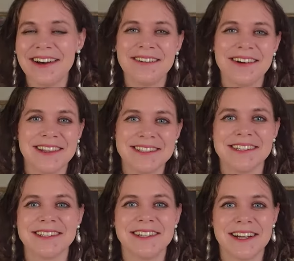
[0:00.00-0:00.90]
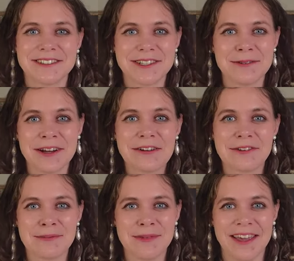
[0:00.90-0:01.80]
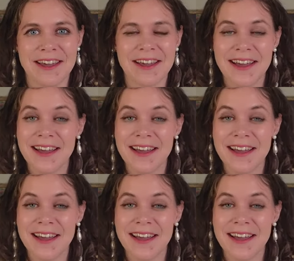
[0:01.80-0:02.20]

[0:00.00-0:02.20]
oh, wait, this doesn't actually work for me.